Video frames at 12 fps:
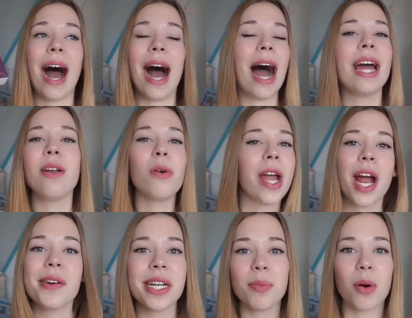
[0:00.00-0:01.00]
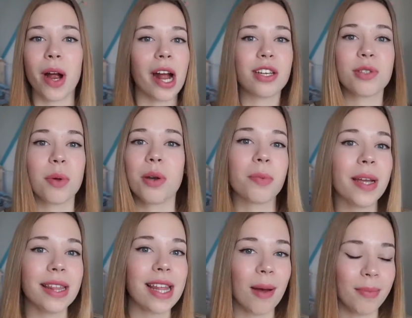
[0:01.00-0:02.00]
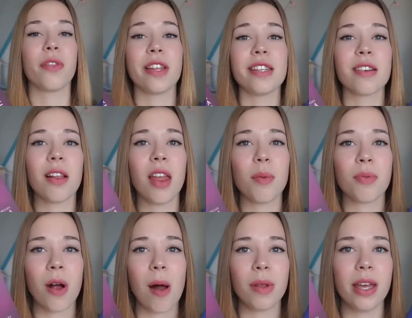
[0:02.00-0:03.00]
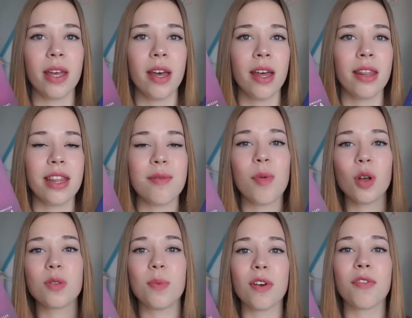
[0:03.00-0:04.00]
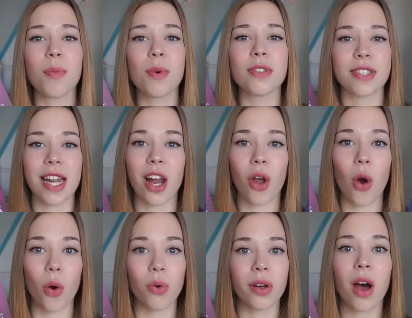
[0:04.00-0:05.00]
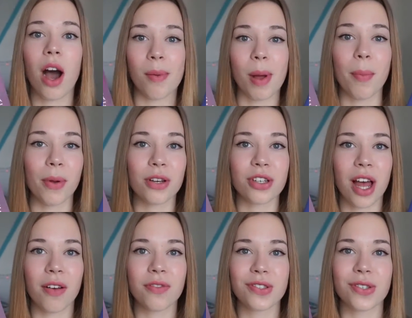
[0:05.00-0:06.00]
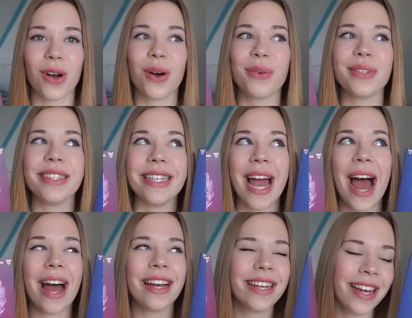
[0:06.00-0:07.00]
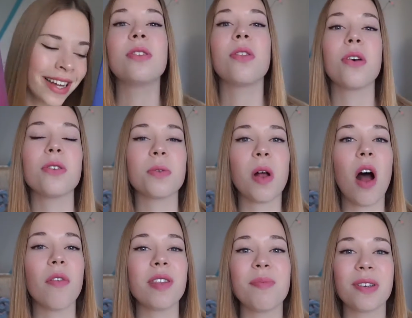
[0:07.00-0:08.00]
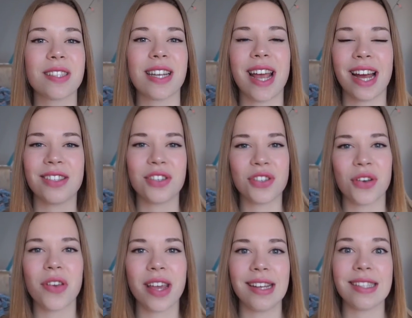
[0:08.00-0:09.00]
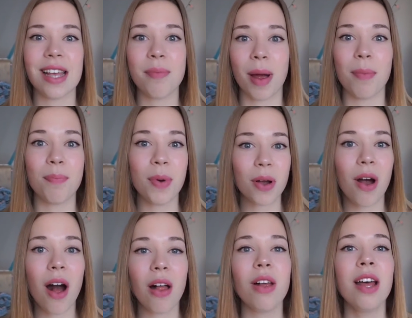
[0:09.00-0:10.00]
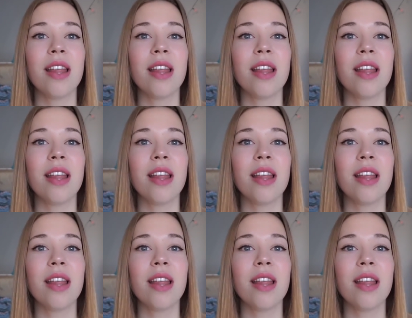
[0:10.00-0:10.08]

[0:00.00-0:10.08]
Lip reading: I don't care anymore, I just want to read them. These are like probably the most beautiful books that I own on my bookshelf, so yeah. So those were all the books that I had to show you guys in my book haul.